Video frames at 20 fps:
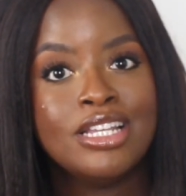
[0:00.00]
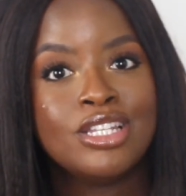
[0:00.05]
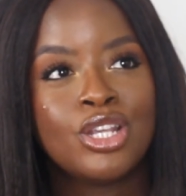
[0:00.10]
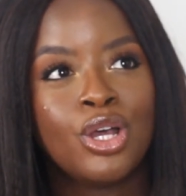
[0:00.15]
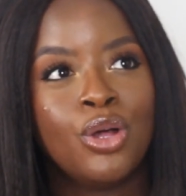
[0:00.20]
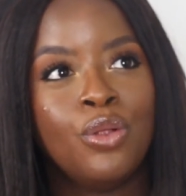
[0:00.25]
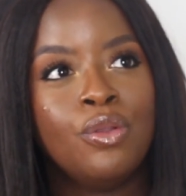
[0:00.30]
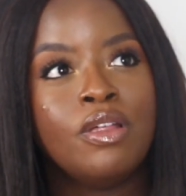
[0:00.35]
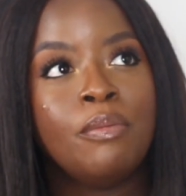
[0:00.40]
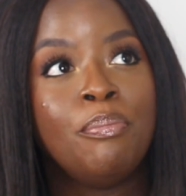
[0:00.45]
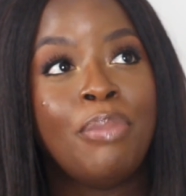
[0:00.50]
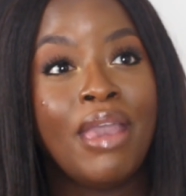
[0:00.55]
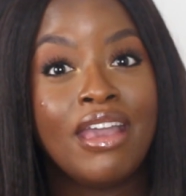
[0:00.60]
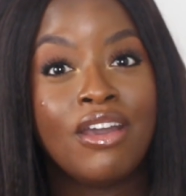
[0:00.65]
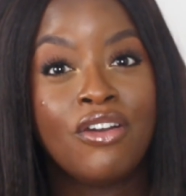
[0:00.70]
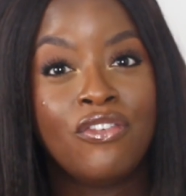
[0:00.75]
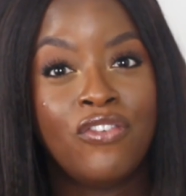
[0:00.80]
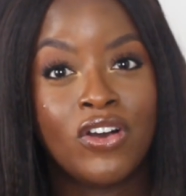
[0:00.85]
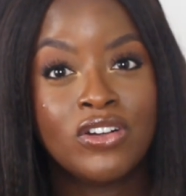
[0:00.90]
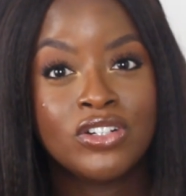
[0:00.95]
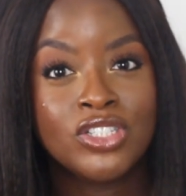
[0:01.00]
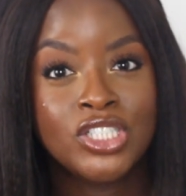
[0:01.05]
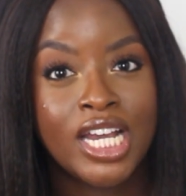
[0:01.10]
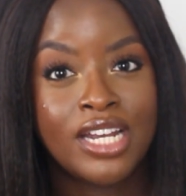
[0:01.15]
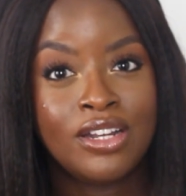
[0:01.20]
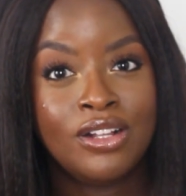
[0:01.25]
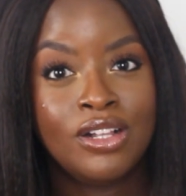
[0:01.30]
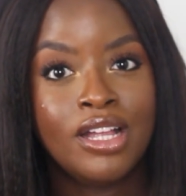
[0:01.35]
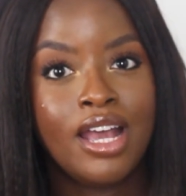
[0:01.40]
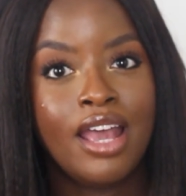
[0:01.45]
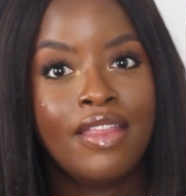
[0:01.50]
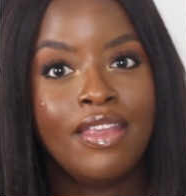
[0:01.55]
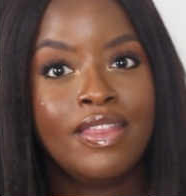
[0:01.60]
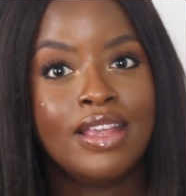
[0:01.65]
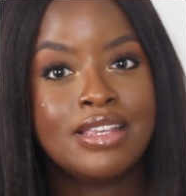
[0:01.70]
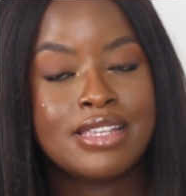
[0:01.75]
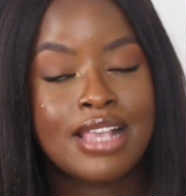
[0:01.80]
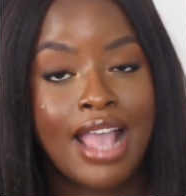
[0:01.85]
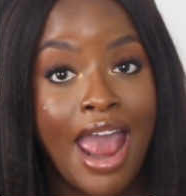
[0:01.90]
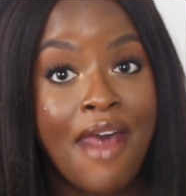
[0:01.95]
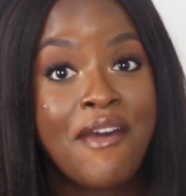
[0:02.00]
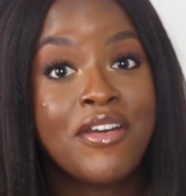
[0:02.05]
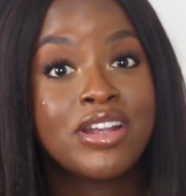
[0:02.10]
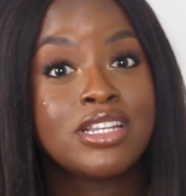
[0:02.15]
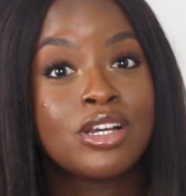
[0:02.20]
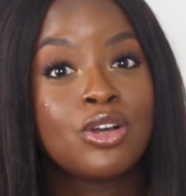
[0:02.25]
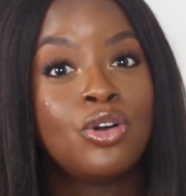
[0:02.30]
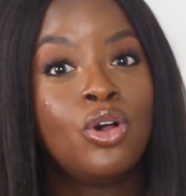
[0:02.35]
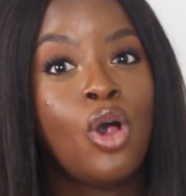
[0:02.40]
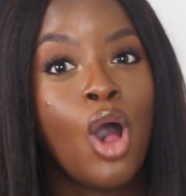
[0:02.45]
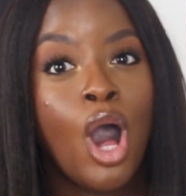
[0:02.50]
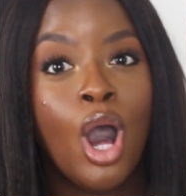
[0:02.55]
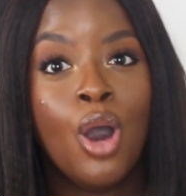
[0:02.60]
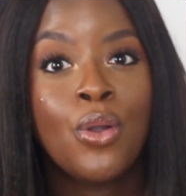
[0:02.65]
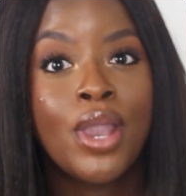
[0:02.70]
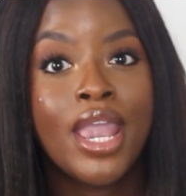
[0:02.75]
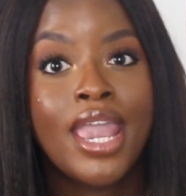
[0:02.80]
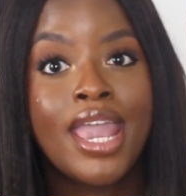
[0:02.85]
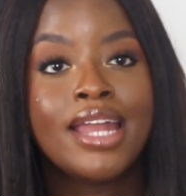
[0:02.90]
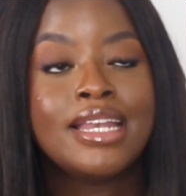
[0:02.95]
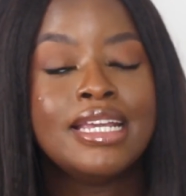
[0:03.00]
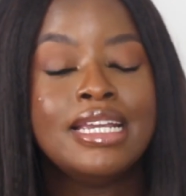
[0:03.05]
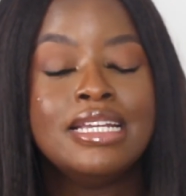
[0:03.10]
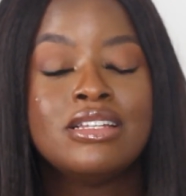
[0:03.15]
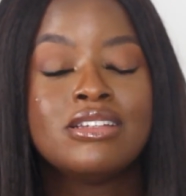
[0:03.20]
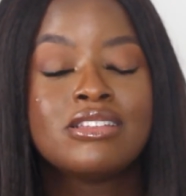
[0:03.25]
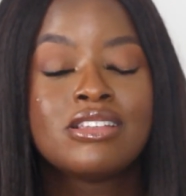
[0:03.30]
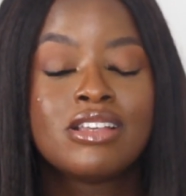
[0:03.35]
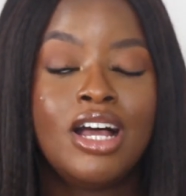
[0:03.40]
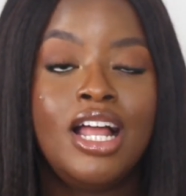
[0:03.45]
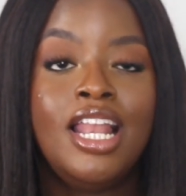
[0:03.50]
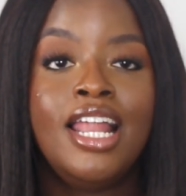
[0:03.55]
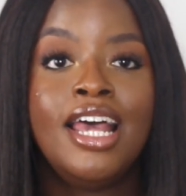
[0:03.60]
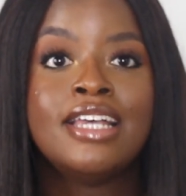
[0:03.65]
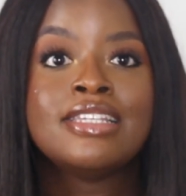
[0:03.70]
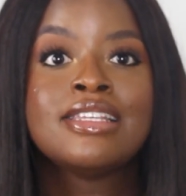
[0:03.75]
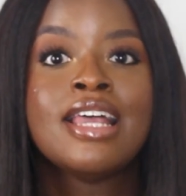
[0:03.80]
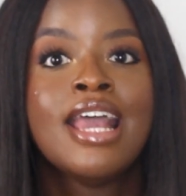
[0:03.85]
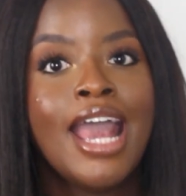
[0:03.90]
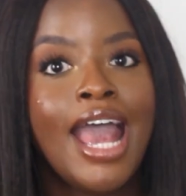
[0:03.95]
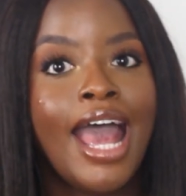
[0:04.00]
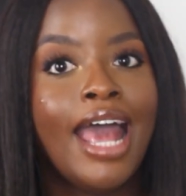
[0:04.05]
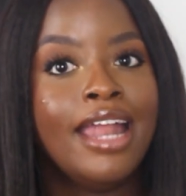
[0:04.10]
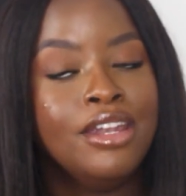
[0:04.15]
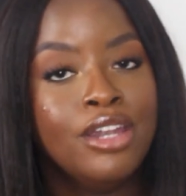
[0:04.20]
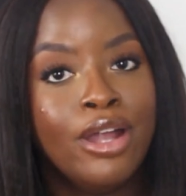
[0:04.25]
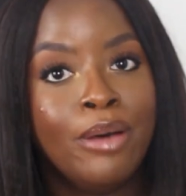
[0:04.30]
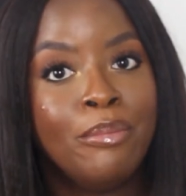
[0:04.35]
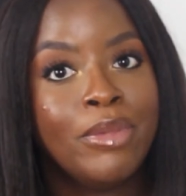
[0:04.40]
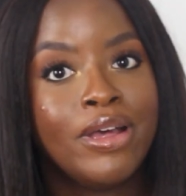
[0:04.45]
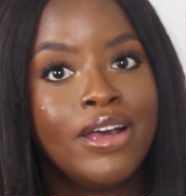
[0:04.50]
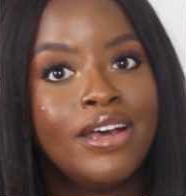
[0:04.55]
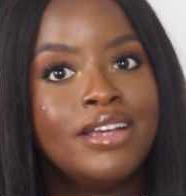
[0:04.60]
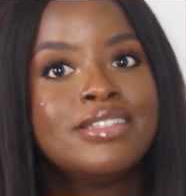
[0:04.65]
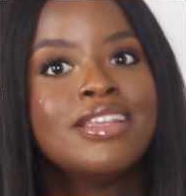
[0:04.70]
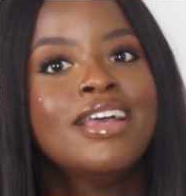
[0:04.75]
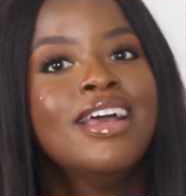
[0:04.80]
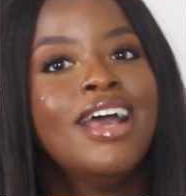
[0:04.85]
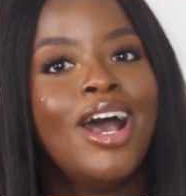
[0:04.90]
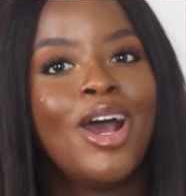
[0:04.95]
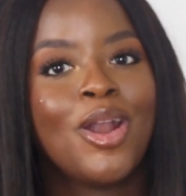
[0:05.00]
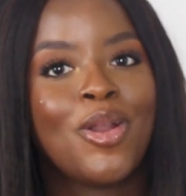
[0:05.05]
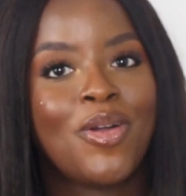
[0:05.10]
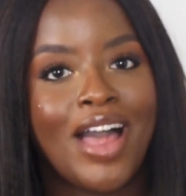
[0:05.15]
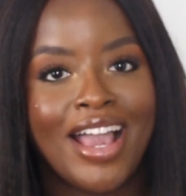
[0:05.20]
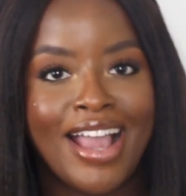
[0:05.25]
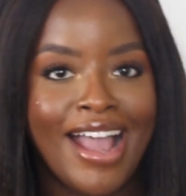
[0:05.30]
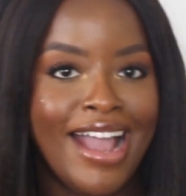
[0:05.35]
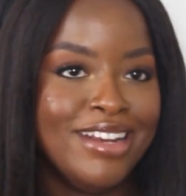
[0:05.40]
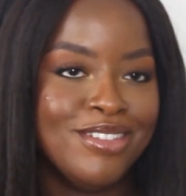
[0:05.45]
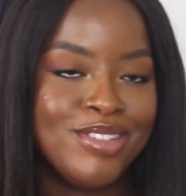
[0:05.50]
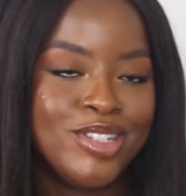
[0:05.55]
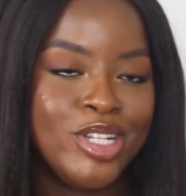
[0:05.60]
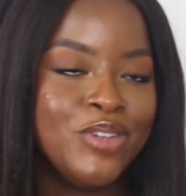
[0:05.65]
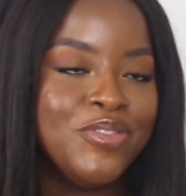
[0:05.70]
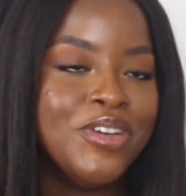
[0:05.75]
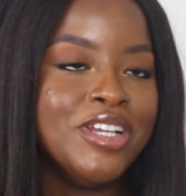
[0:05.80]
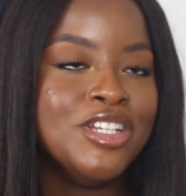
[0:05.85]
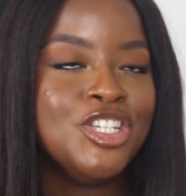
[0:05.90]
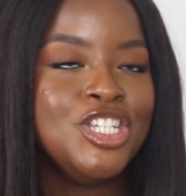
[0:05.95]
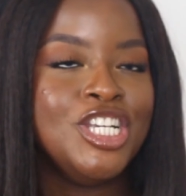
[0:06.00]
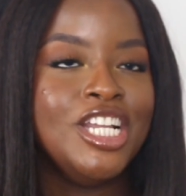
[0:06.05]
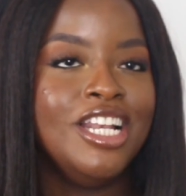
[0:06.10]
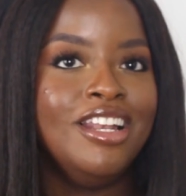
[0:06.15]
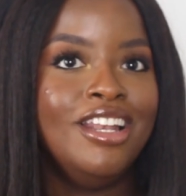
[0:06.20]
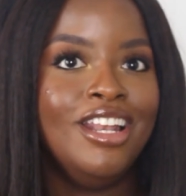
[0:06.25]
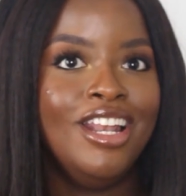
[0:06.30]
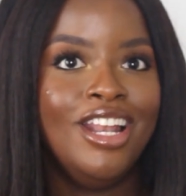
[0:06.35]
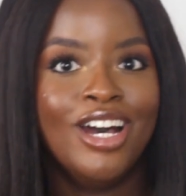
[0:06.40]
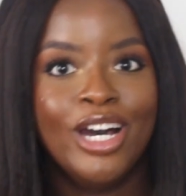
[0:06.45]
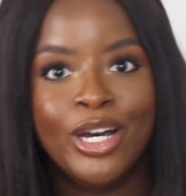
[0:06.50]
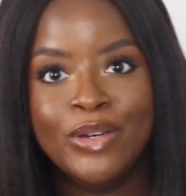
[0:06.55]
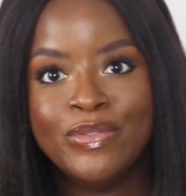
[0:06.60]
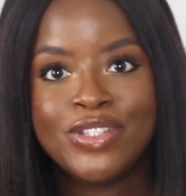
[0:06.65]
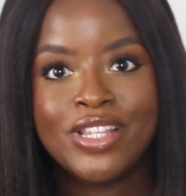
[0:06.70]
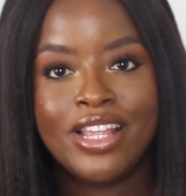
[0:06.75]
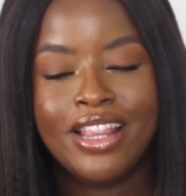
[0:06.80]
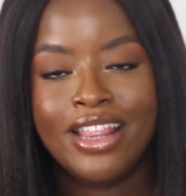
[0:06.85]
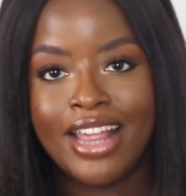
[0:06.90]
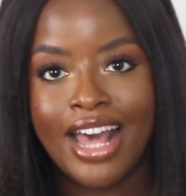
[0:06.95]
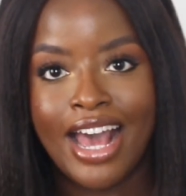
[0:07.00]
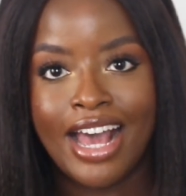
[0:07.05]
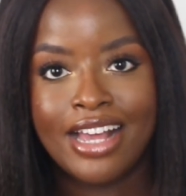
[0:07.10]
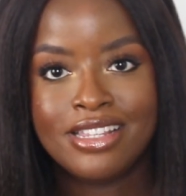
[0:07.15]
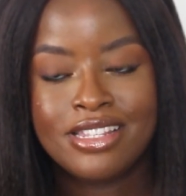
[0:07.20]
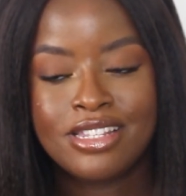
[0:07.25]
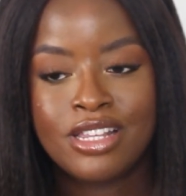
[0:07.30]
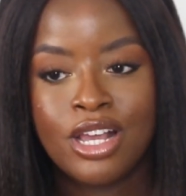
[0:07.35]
So the Pink Fong channel, and then there's a character called Hoagie, and he does colours and numbers and all that kind of stuff, and she loves that.